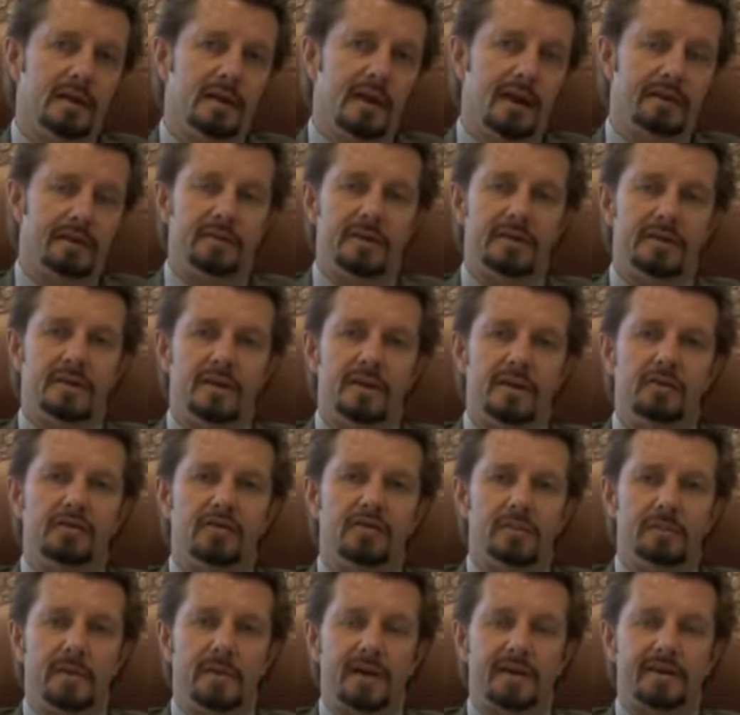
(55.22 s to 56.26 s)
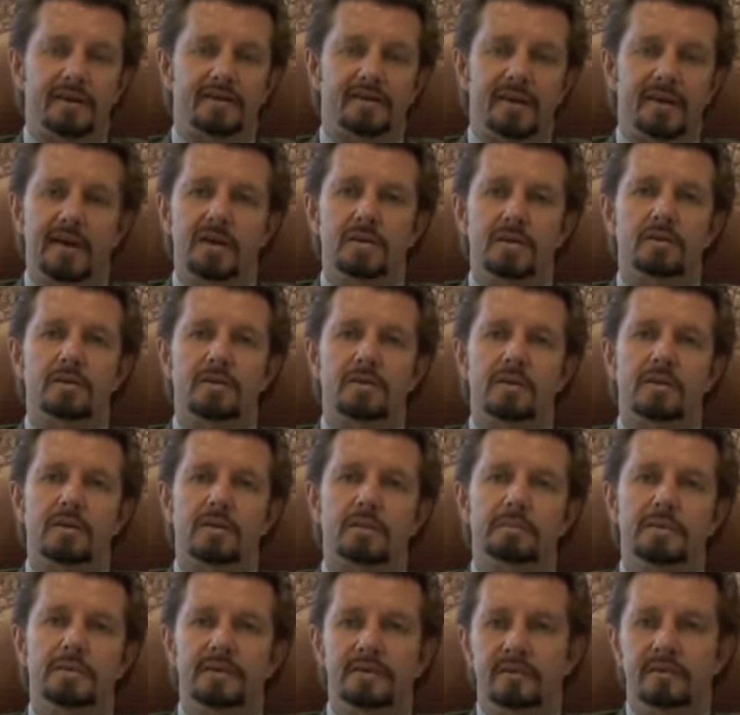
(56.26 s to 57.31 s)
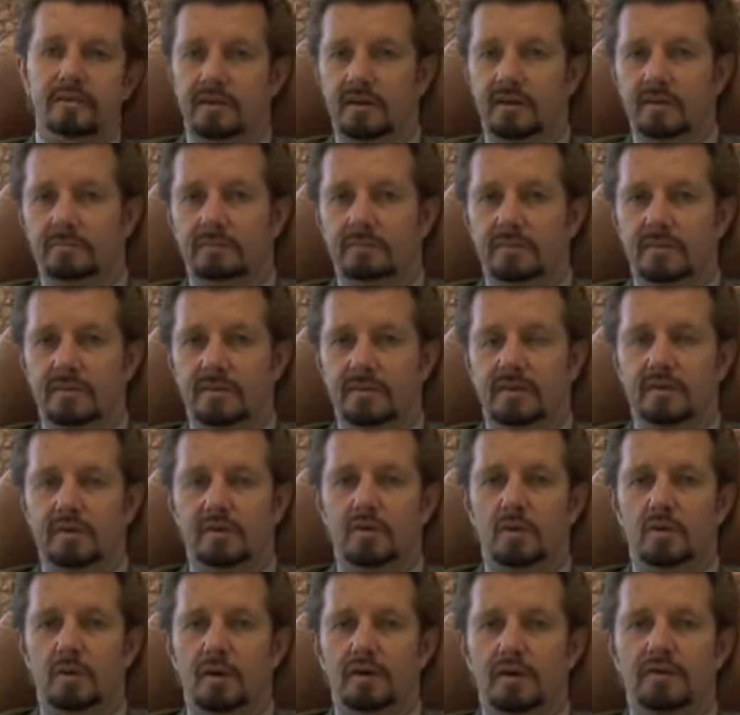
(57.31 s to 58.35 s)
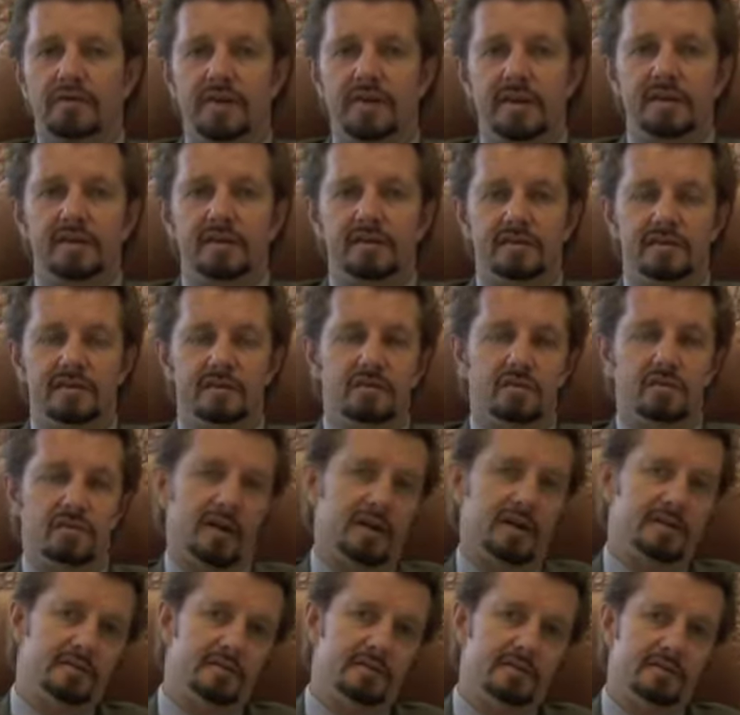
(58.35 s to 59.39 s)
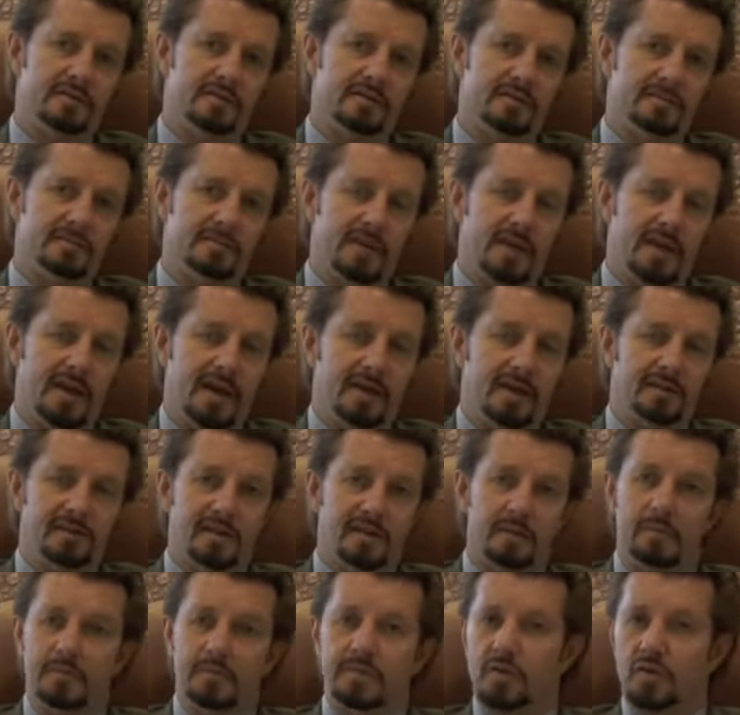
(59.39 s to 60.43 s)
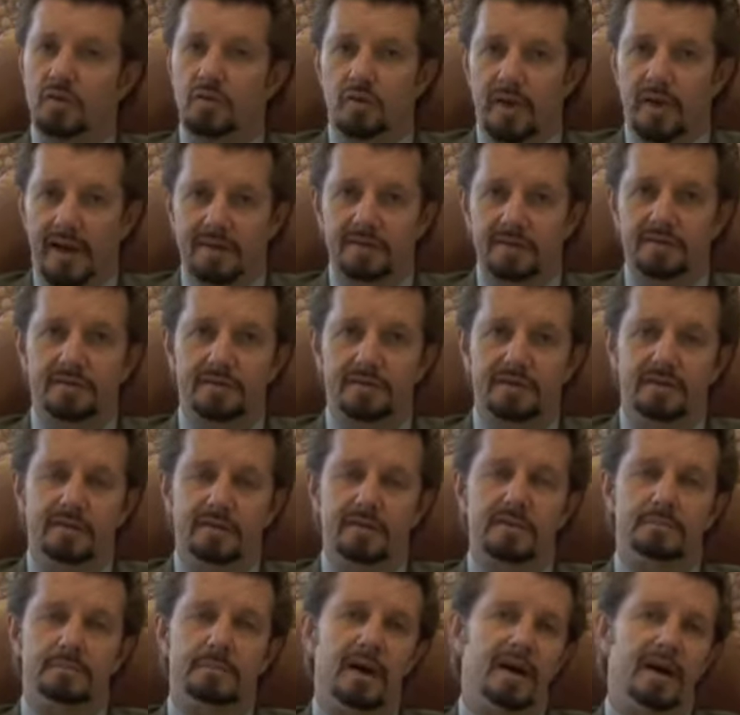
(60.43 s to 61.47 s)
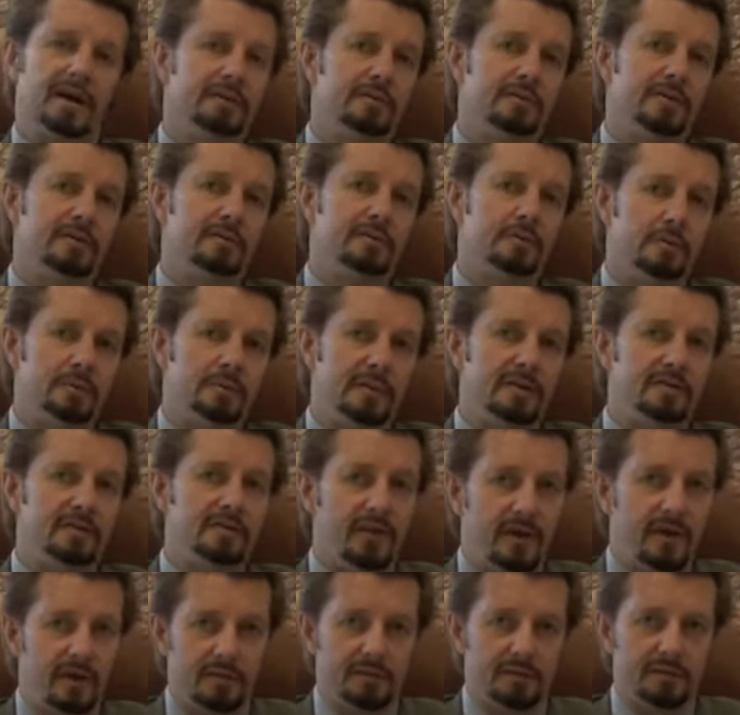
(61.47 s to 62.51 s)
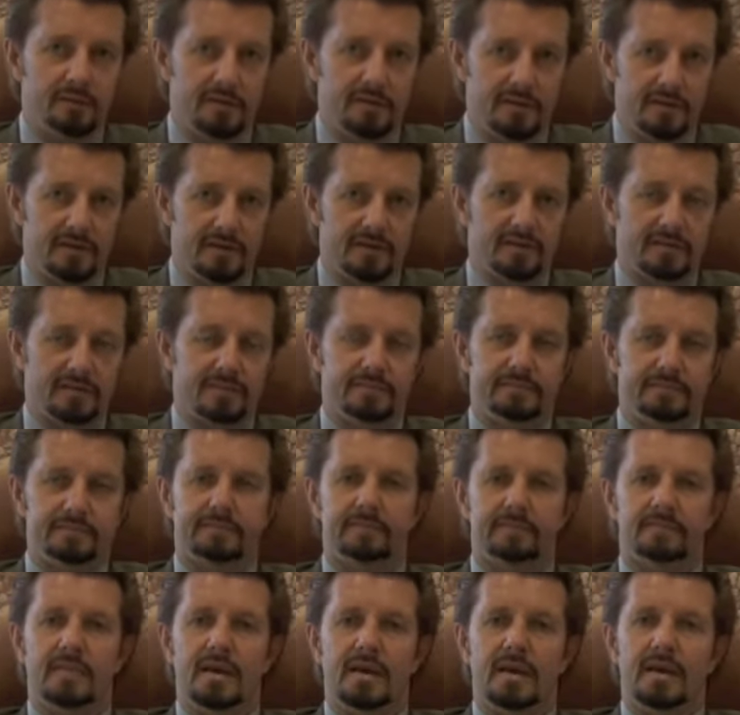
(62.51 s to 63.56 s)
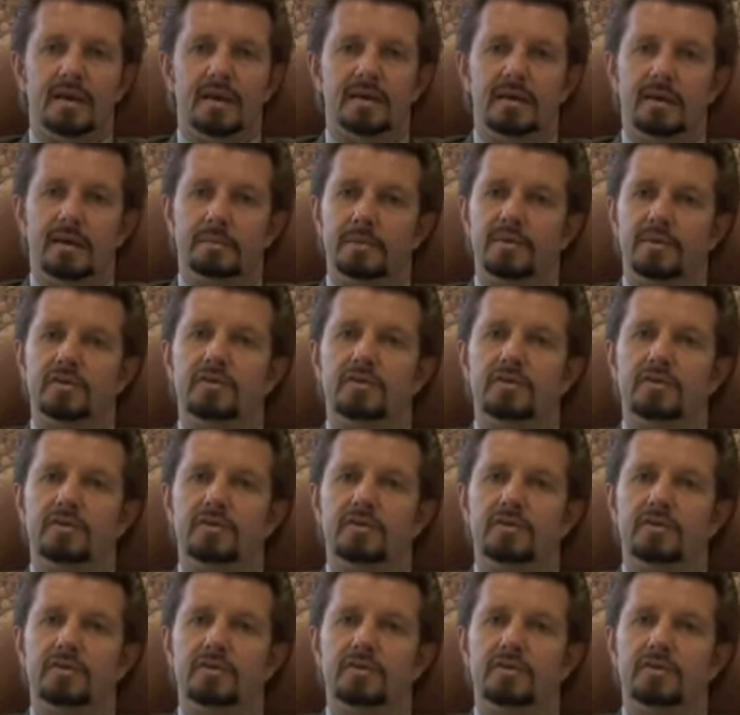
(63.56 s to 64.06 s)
Everything from our psychotherapy team to our fitness instructors and some of the directors here at Hippocrates will be involved with this. Number